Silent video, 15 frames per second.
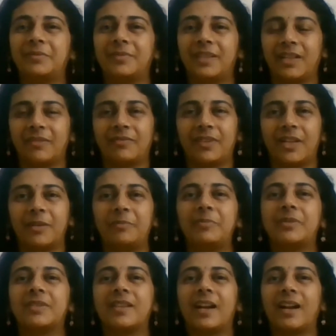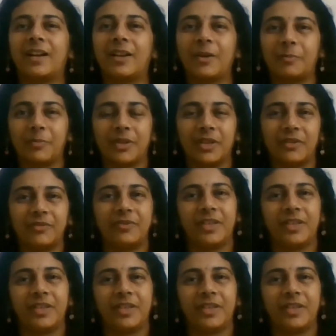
develops adaptive